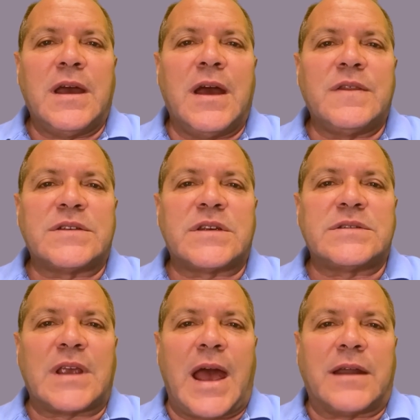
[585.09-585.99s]
and this
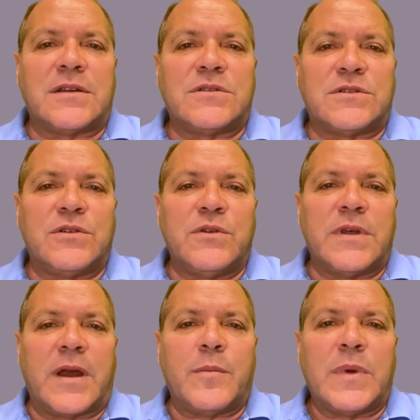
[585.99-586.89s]
is added to
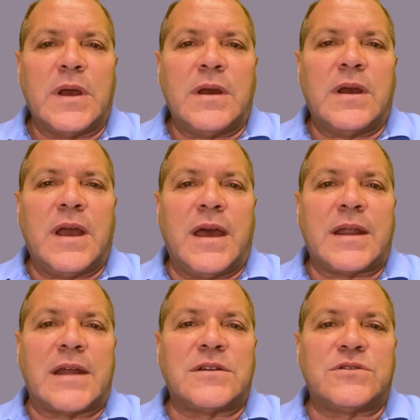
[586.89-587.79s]
them
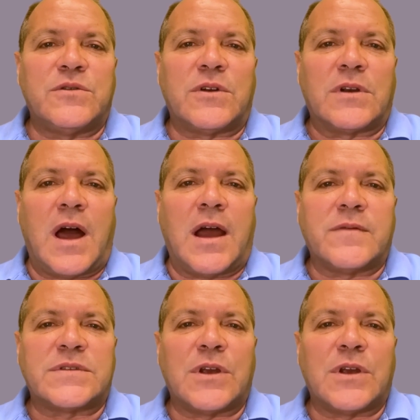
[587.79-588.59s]
and added to their lives.